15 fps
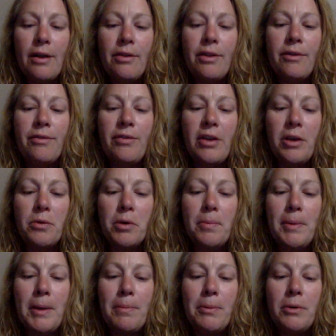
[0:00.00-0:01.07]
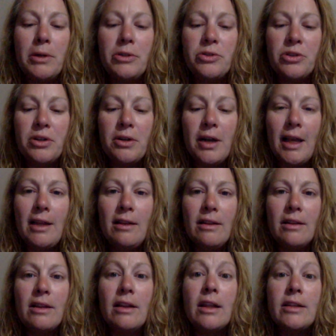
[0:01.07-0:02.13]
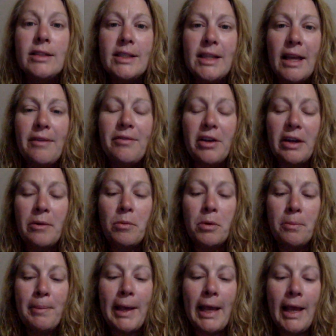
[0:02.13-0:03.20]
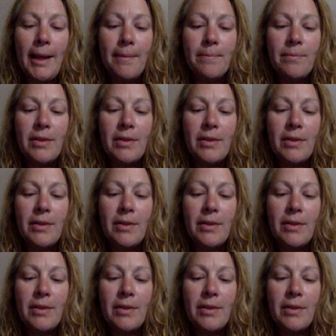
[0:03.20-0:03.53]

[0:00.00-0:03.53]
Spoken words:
The fewer people intruding, the safer it will be.